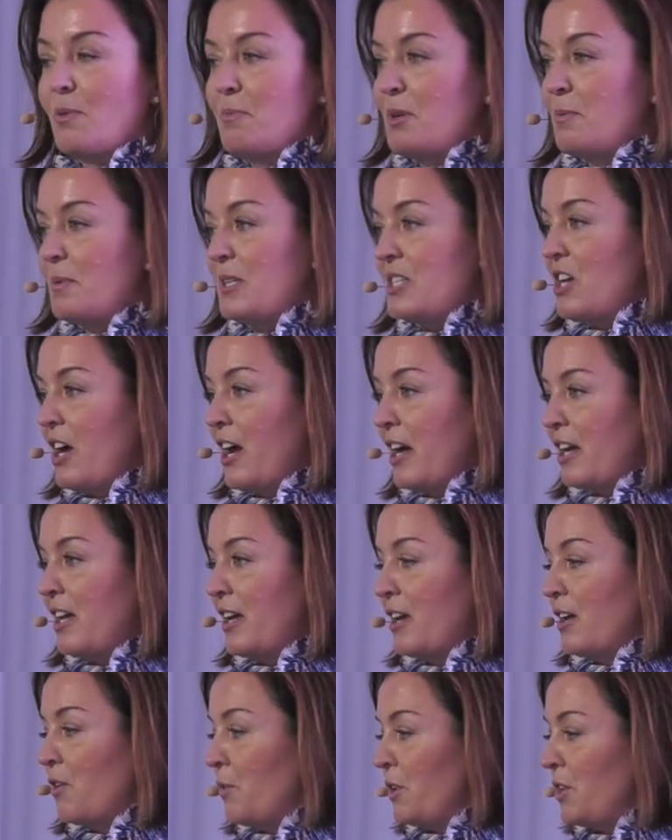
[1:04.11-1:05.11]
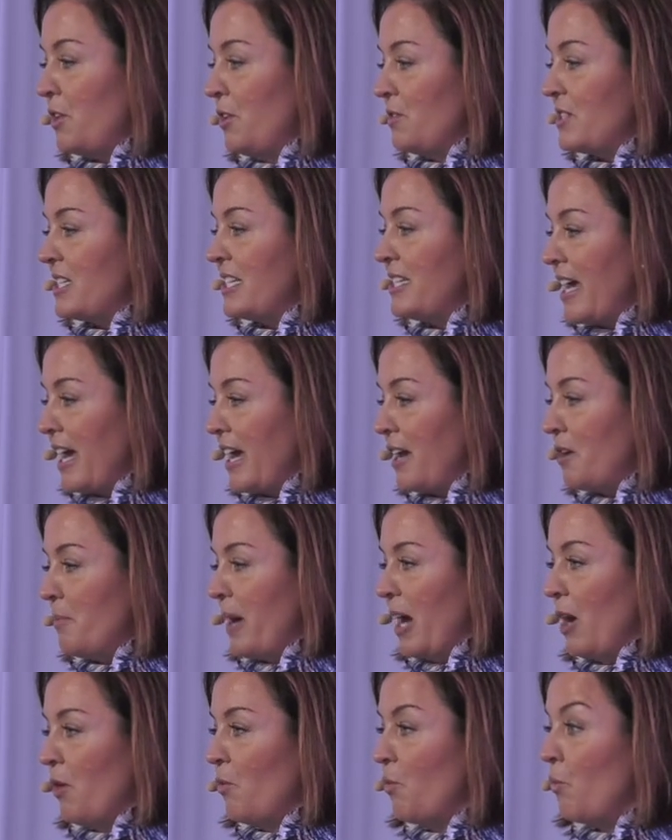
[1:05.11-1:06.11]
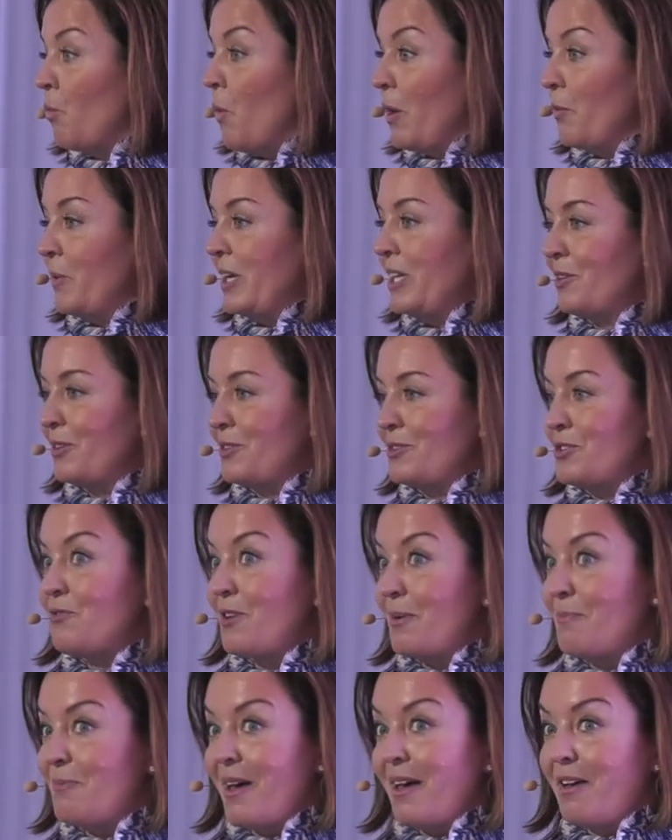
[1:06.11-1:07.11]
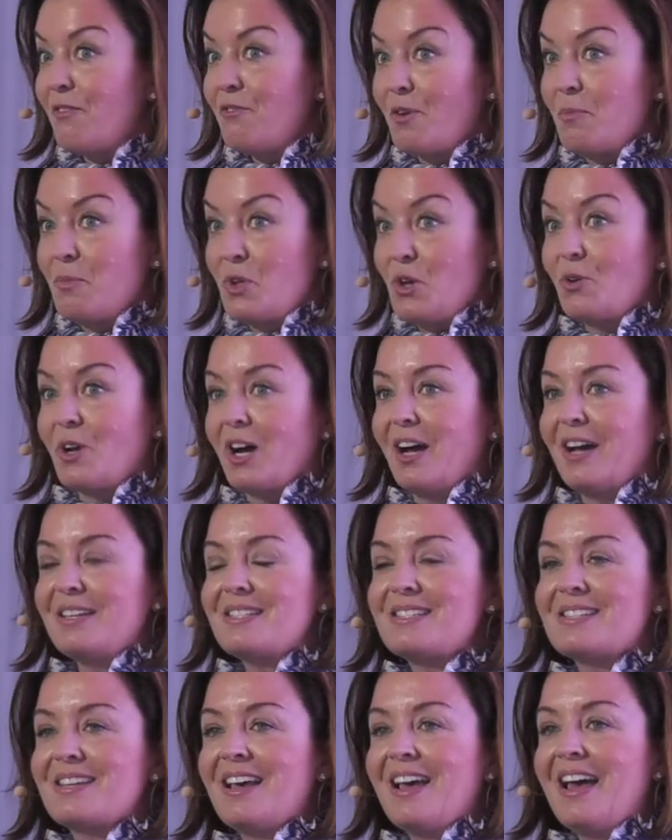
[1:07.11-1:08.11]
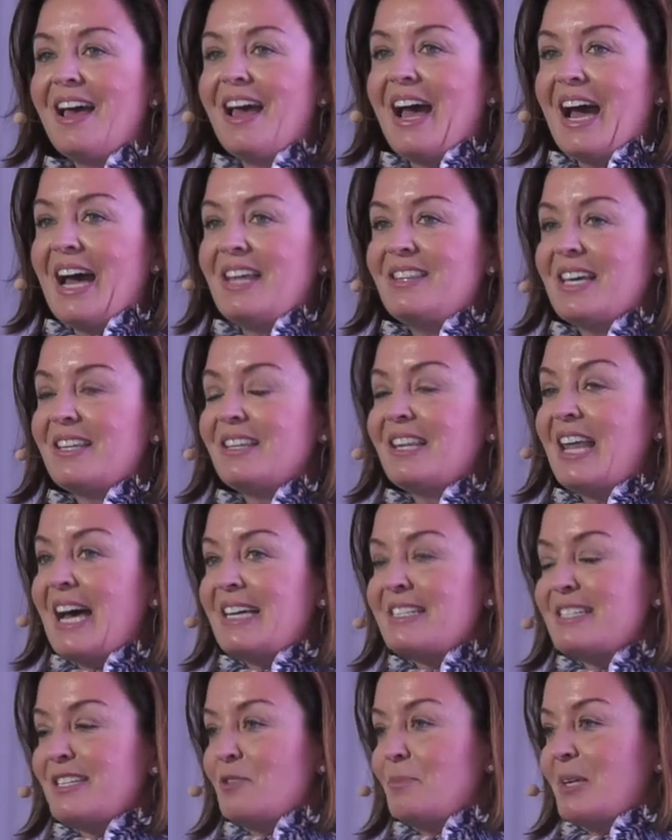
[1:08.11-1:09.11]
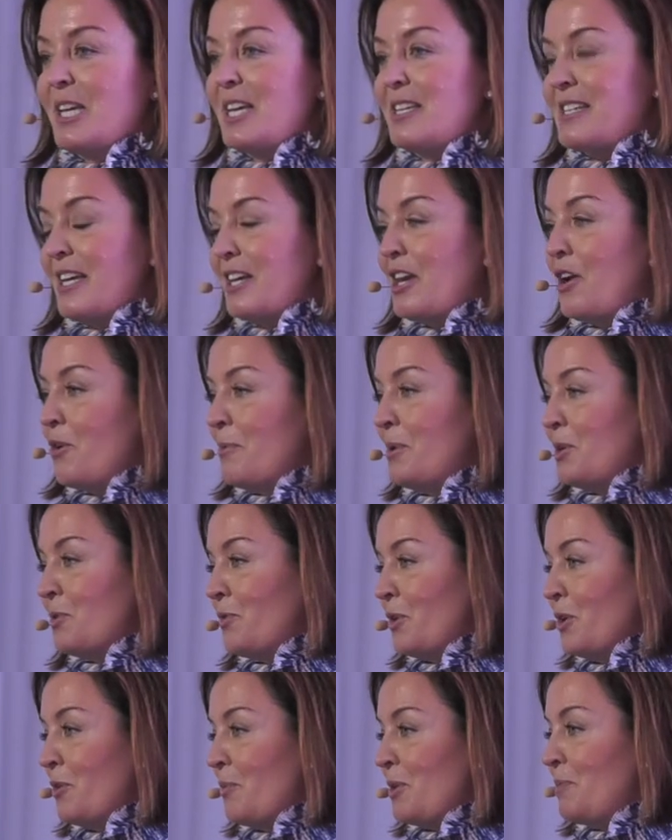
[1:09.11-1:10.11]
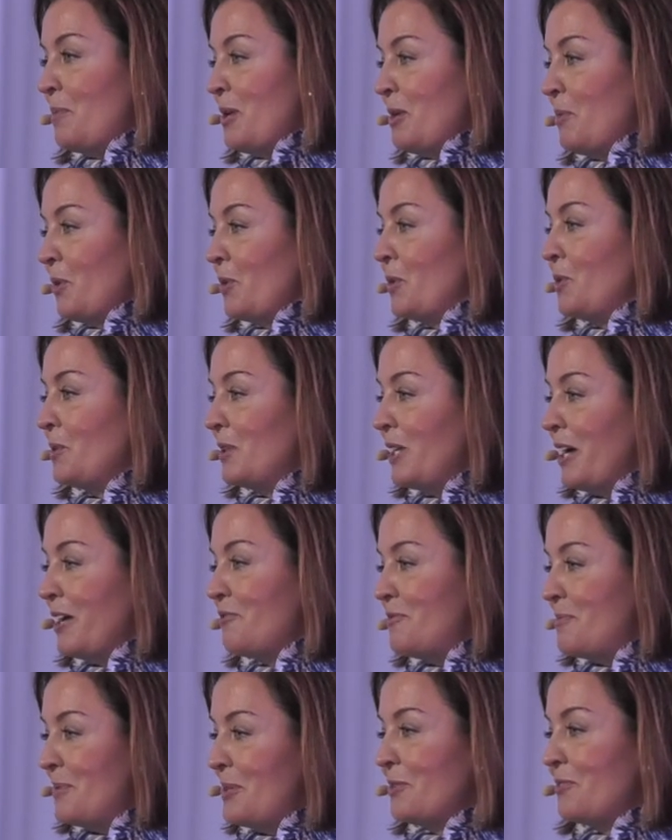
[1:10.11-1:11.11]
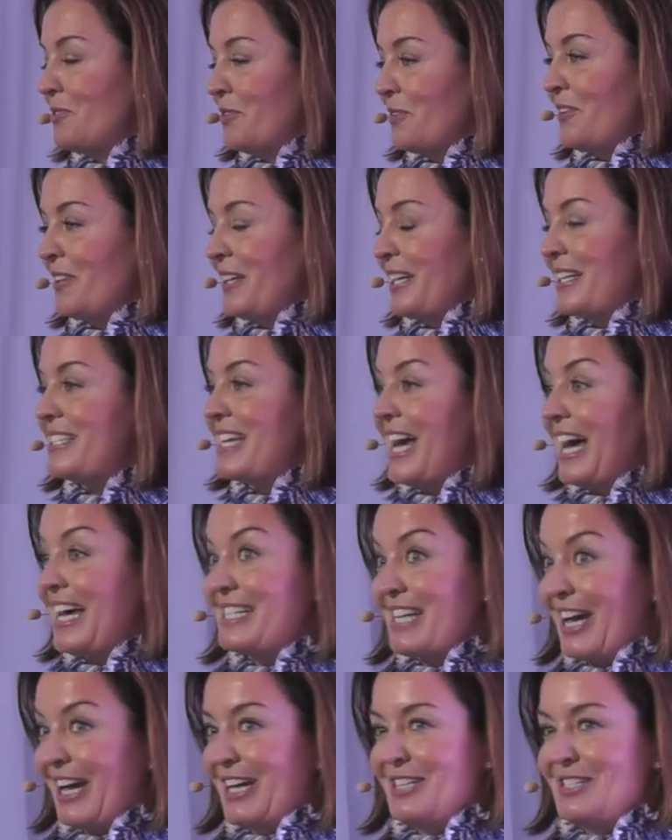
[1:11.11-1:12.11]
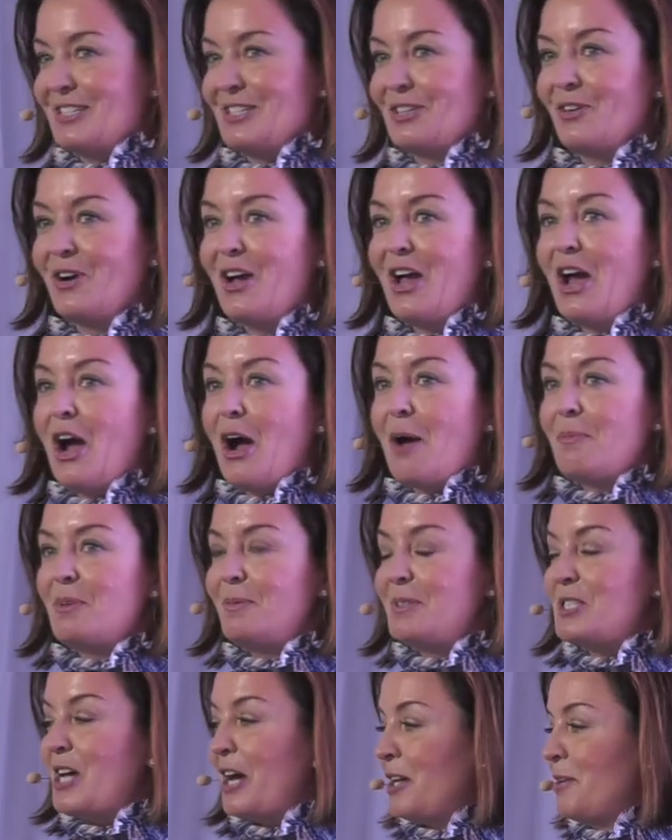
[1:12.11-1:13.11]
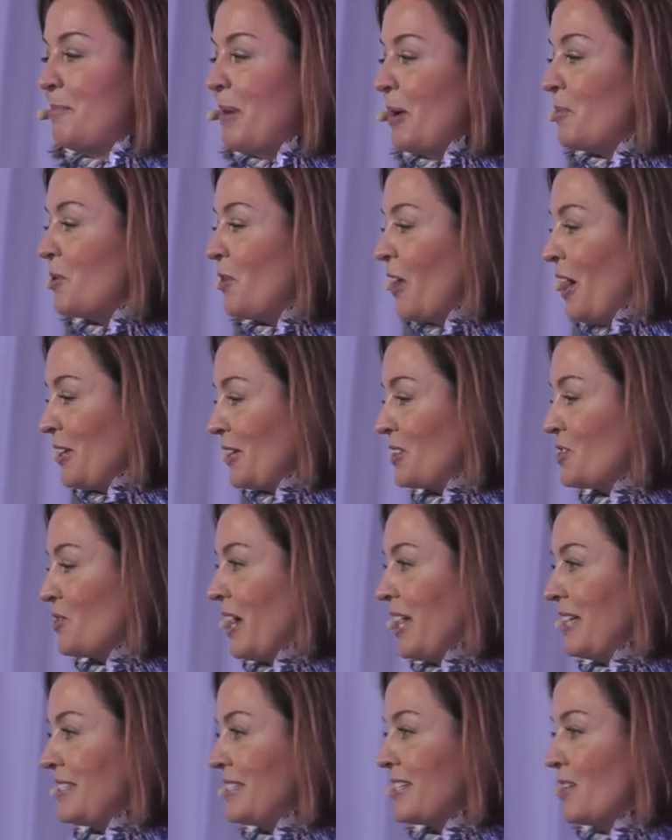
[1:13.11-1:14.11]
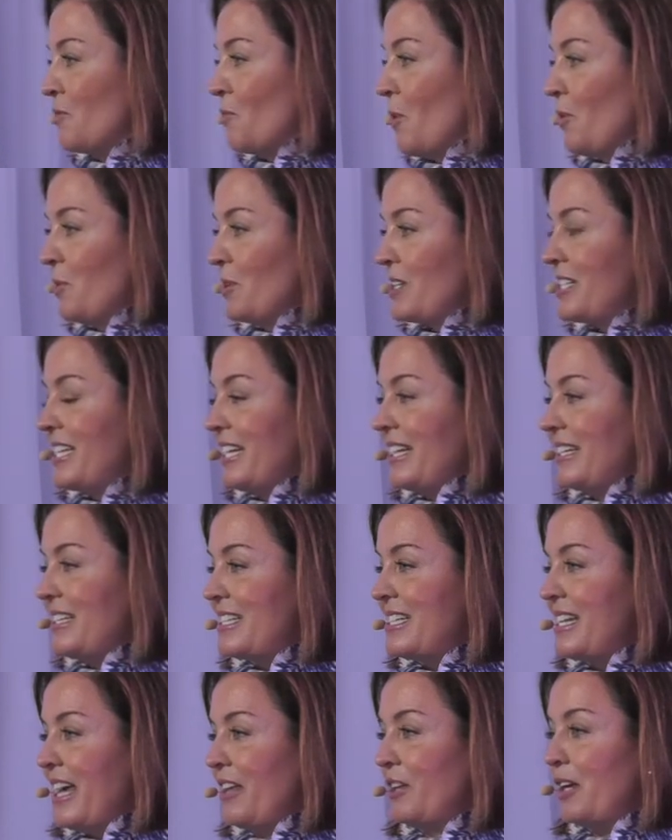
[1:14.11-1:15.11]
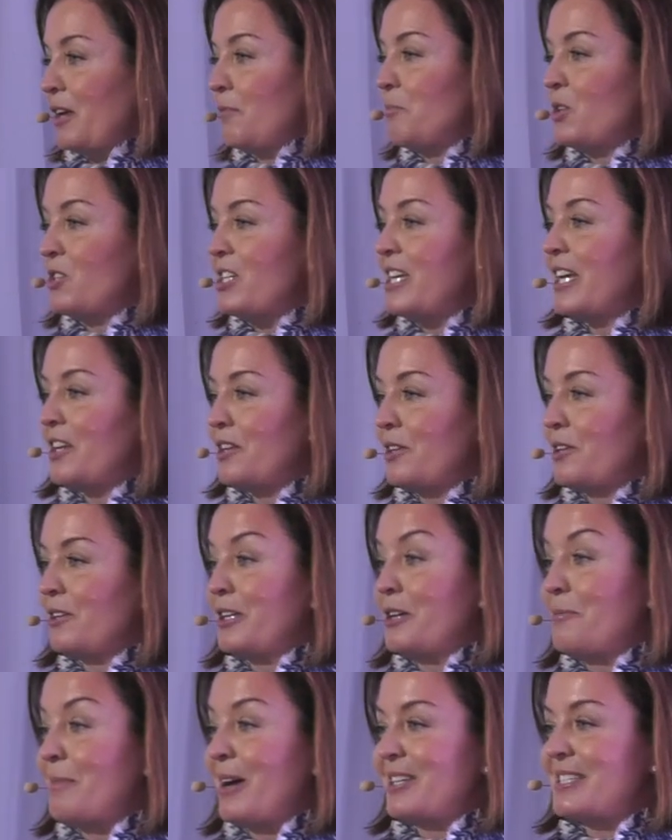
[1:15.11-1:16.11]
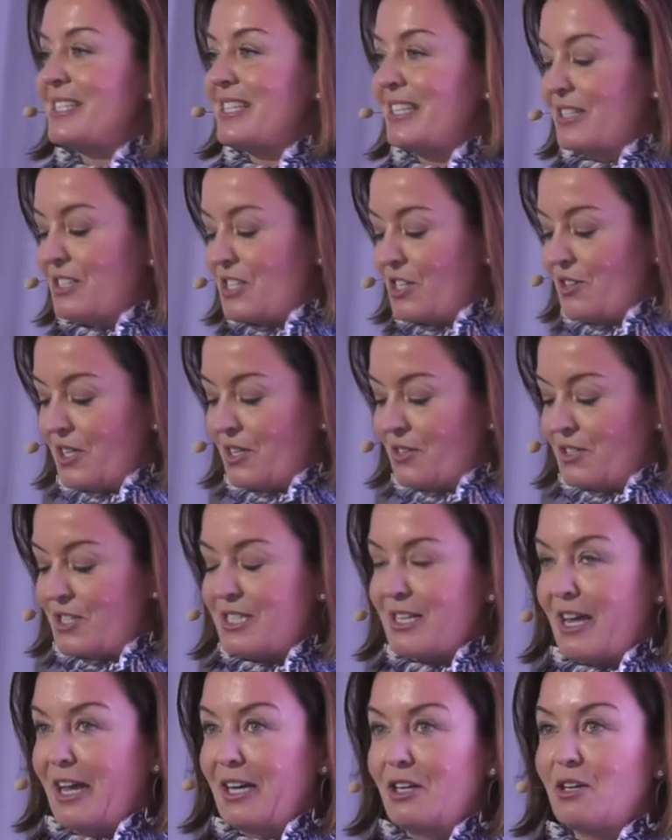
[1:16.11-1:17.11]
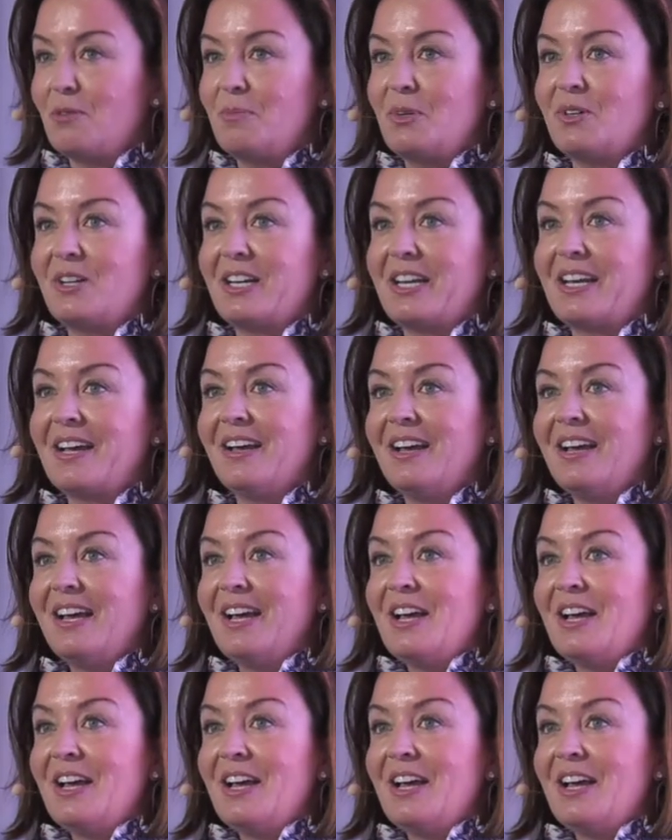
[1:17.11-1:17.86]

I'm going to be talking with you today about what we learned from from you guys. And then lastly, because I know I'm in a room with people who love beautiful things as I do, I'm going to be talking about product trends and what we're seeing is selling, particularly amongst the interior design community.